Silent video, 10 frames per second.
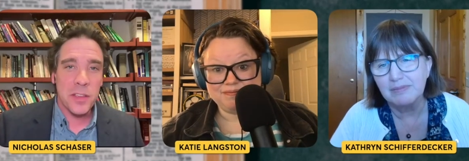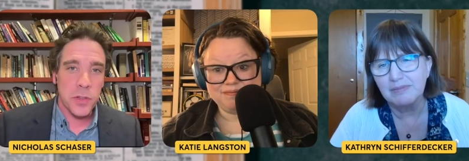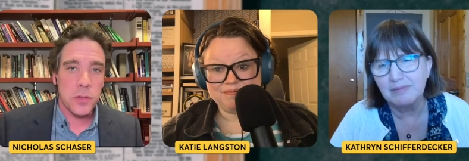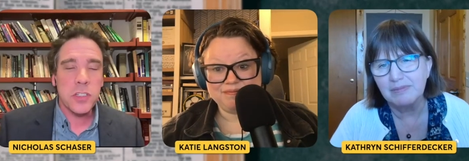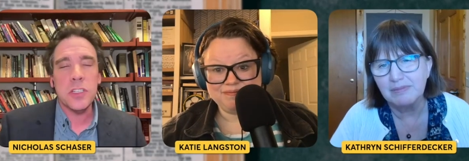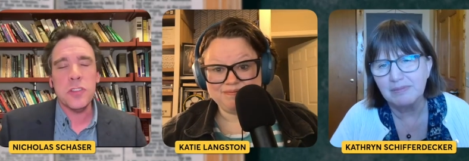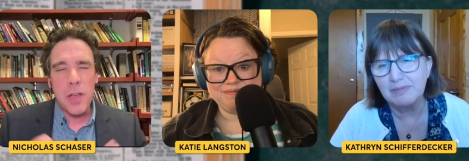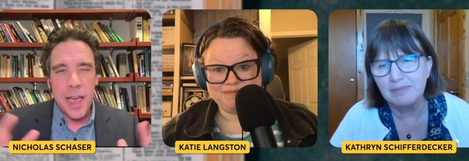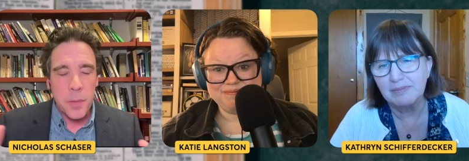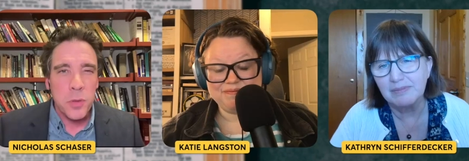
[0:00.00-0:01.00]
Speaker 1: the view, just to
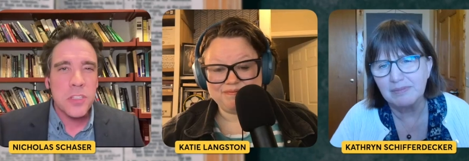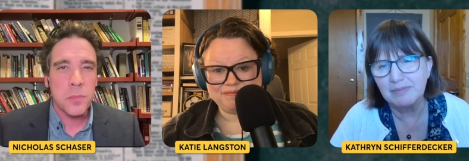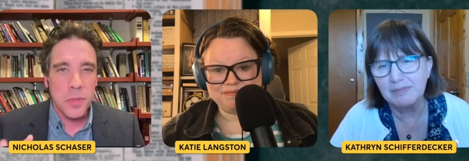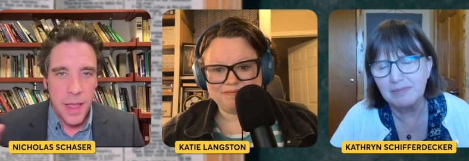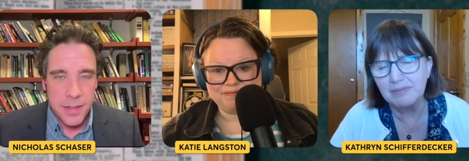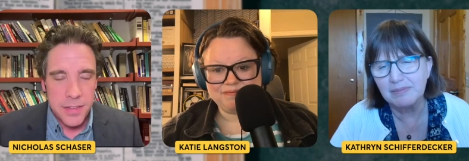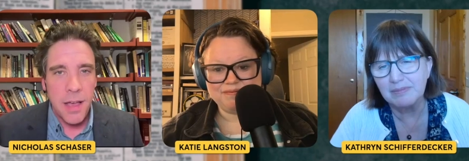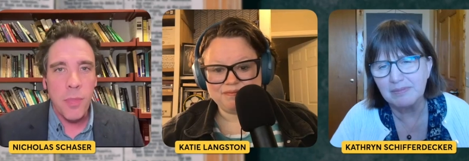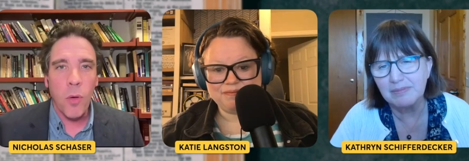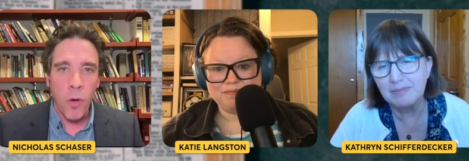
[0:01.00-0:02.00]
try to put some legs
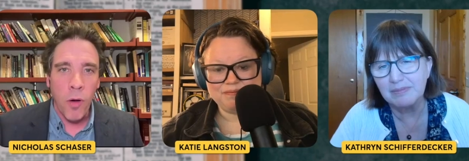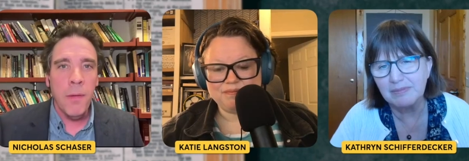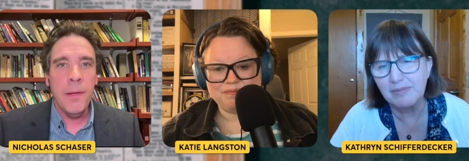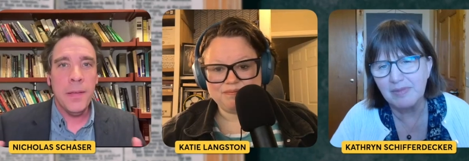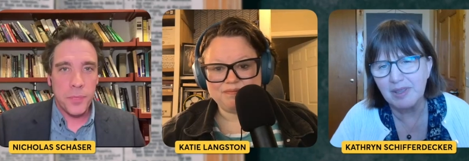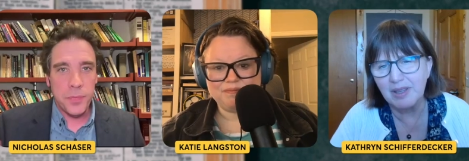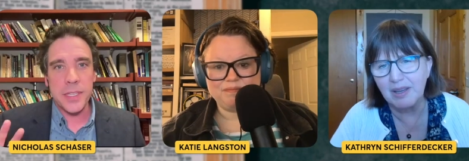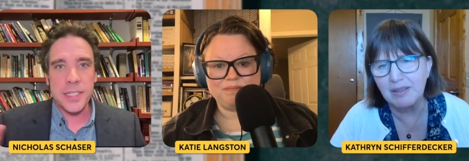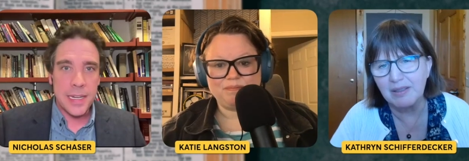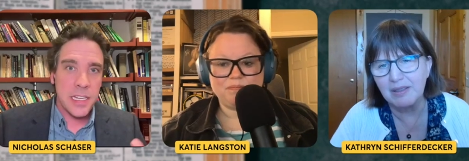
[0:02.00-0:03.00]
on the whole
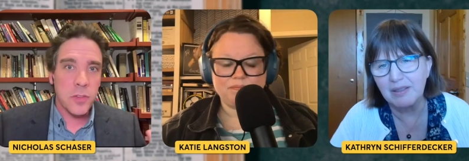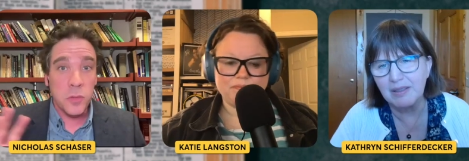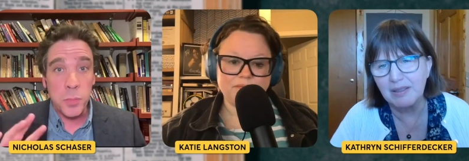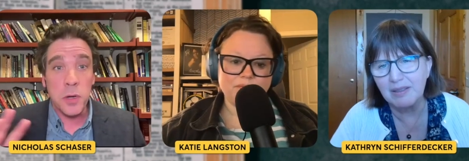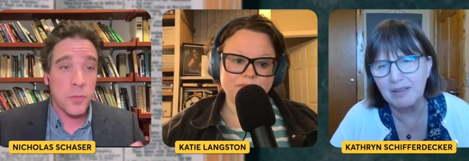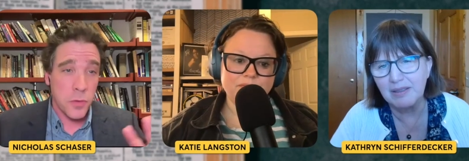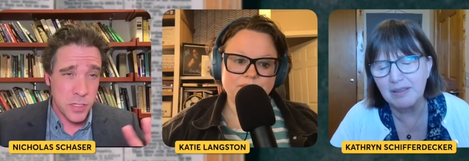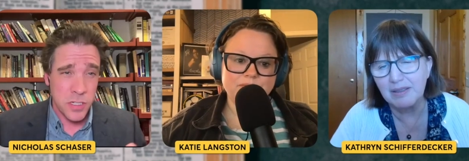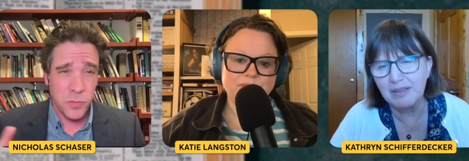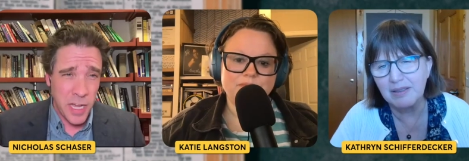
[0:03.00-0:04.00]
this yeah. idea of spirit
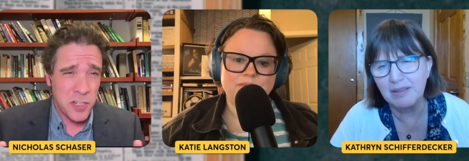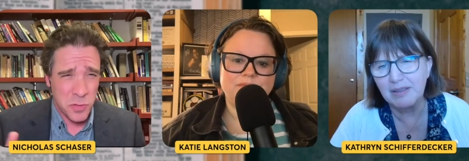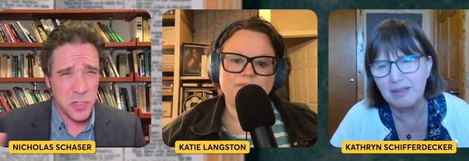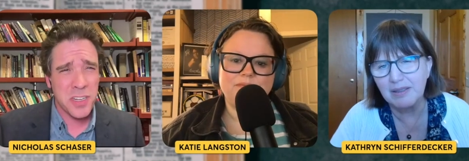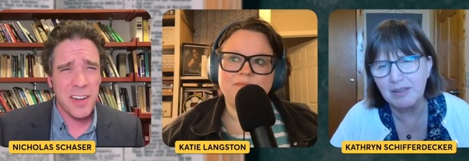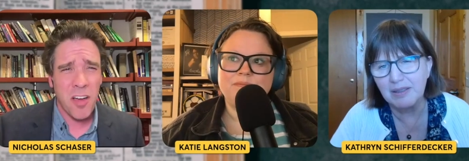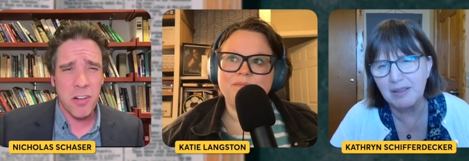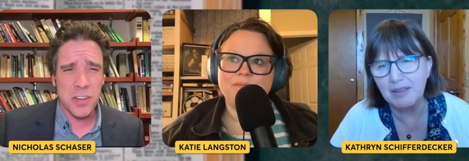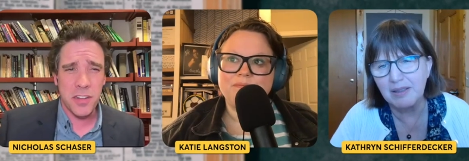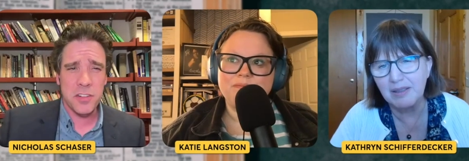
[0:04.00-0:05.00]
versus flesh, which is kind of
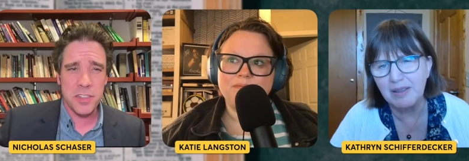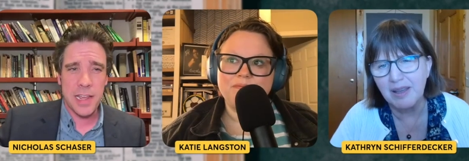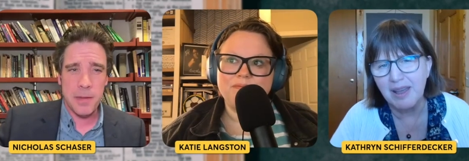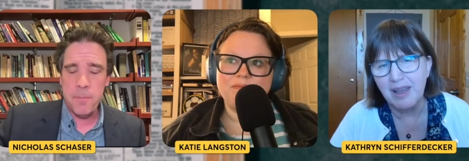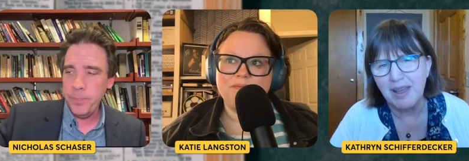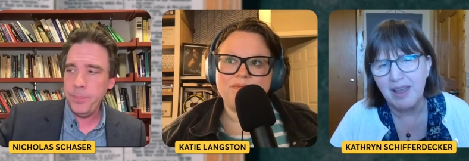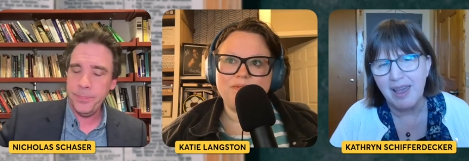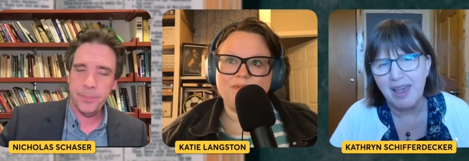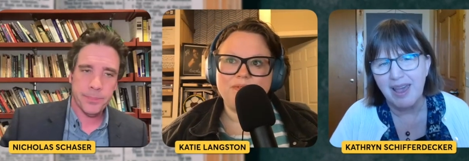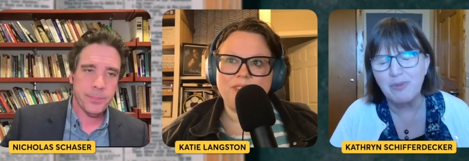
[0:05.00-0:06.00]
hard to understand.
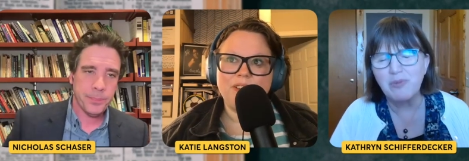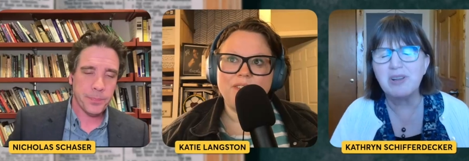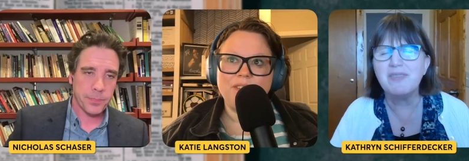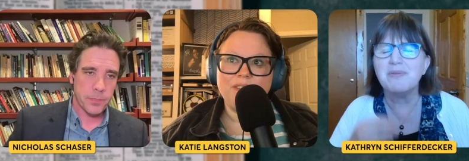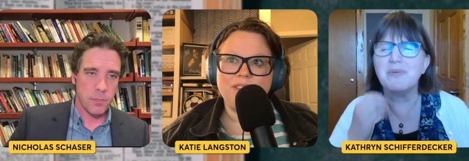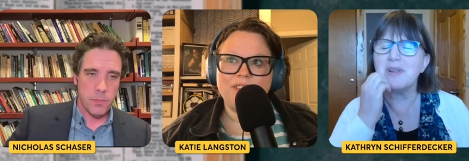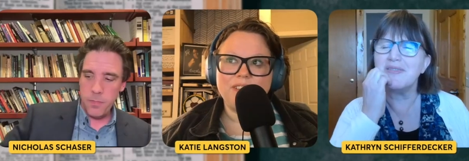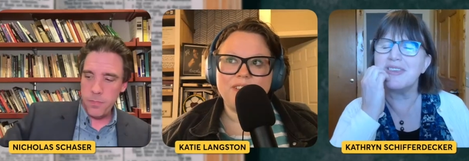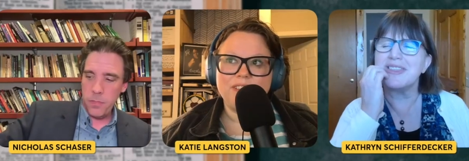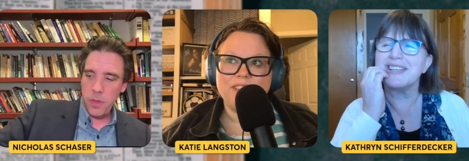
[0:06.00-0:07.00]
Speaker 2: Yeah. And one of
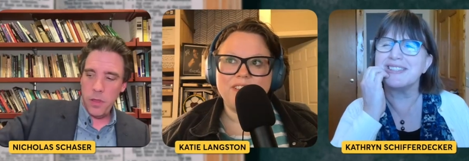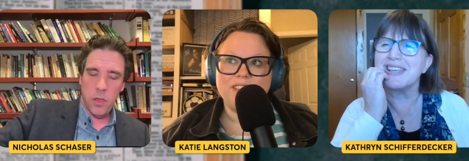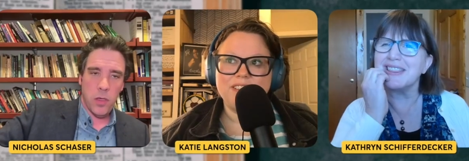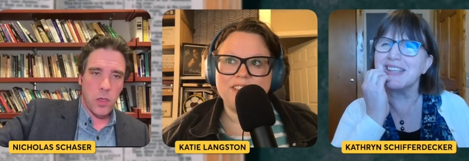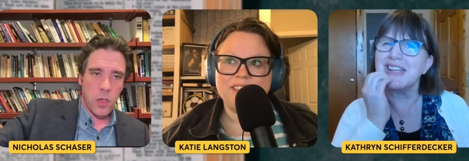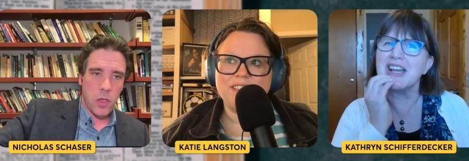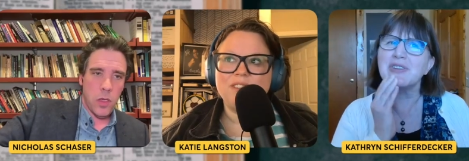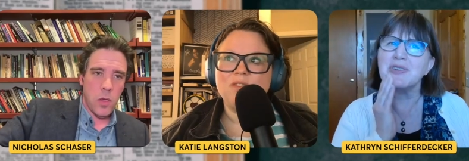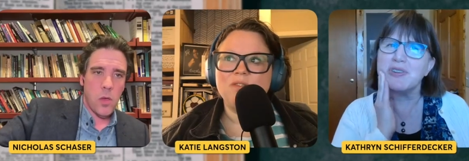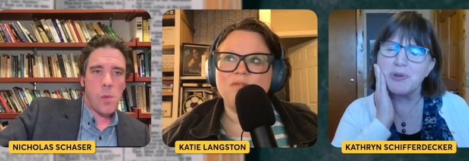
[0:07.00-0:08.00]
one of the things that the
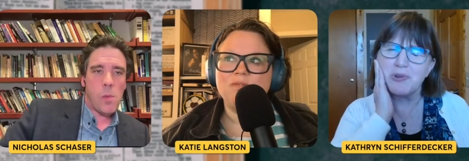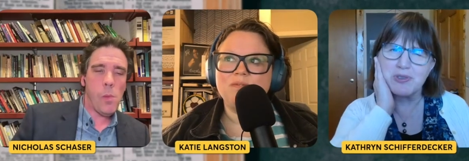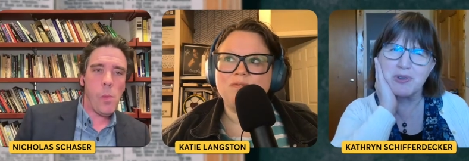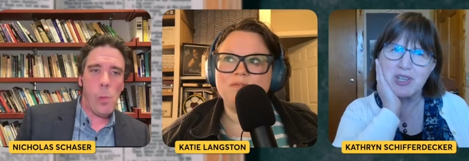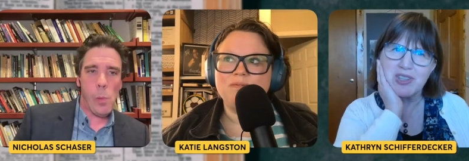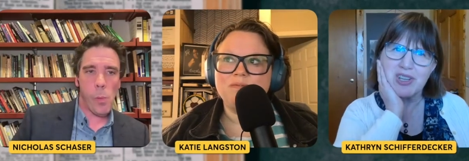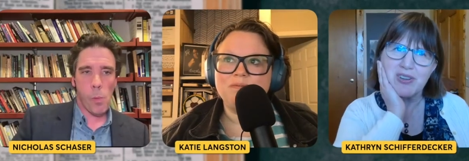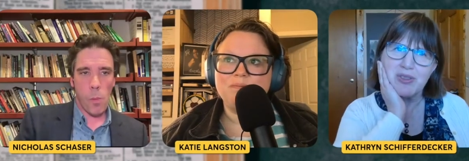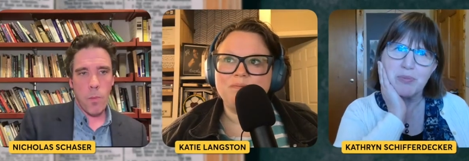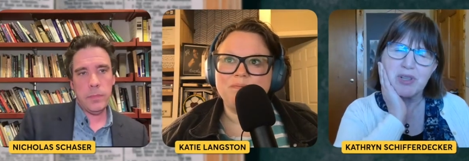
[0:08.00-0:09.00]
doctrine of the
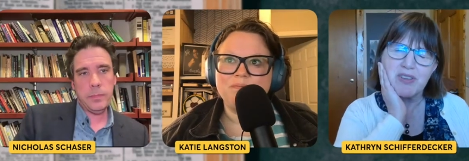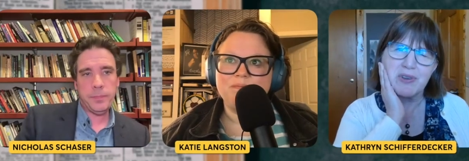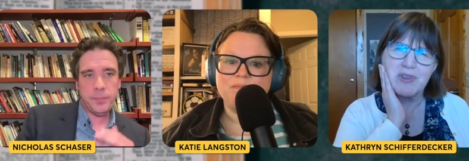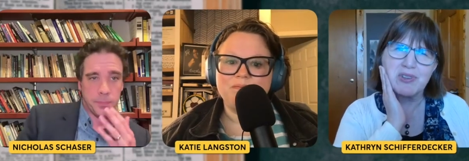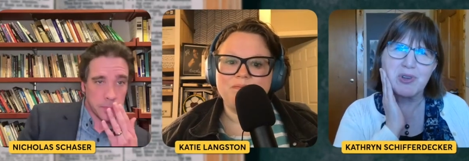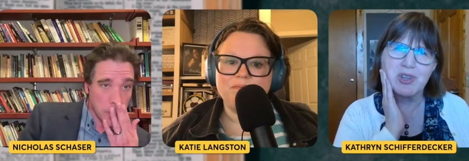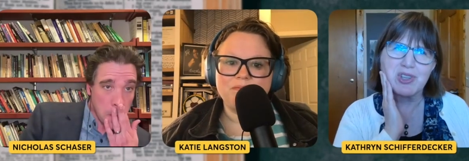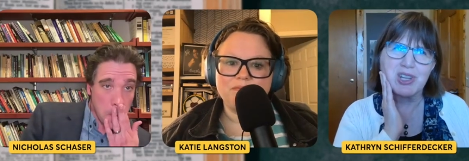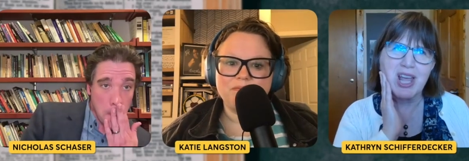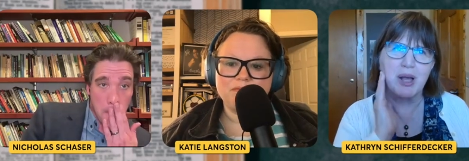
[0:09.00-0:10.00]
resurrection or the belief in
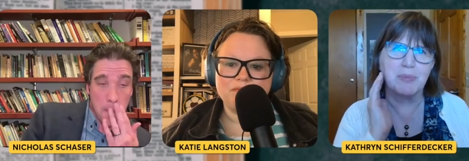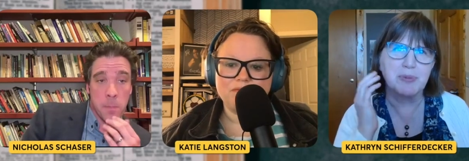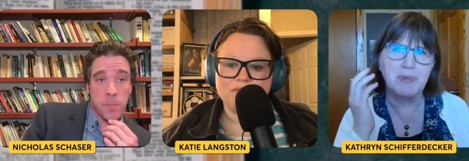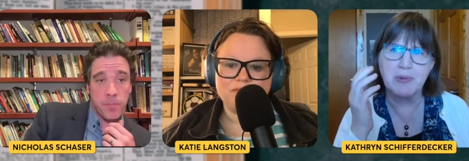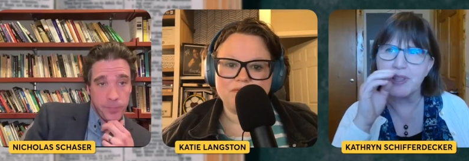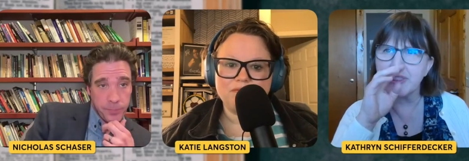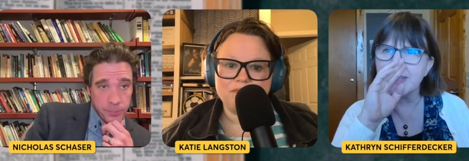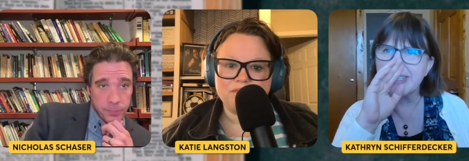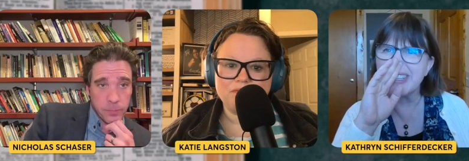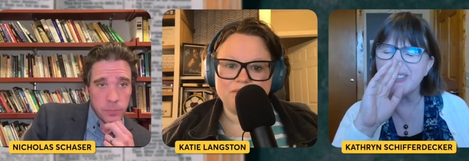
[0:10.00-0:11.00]
resurrection helps me with
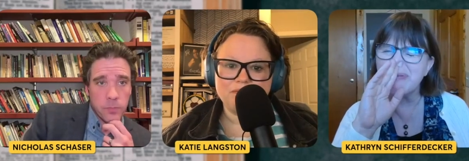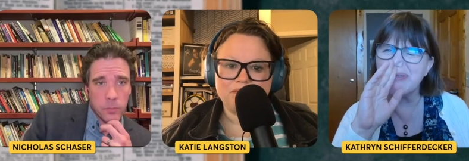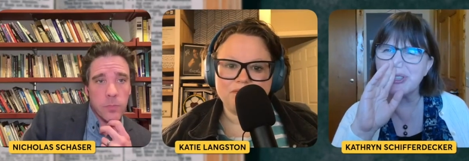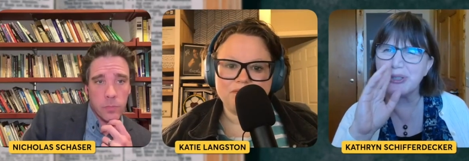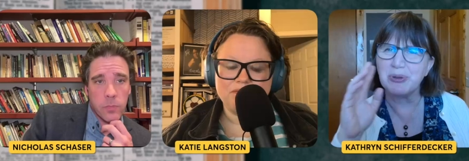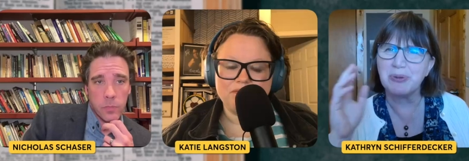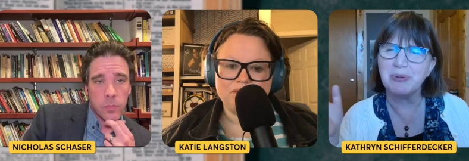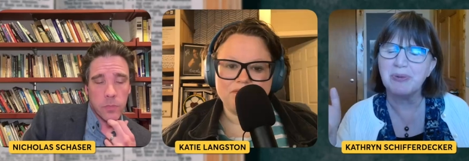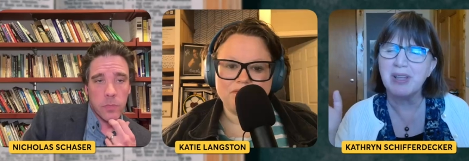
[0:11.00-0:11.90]
is to to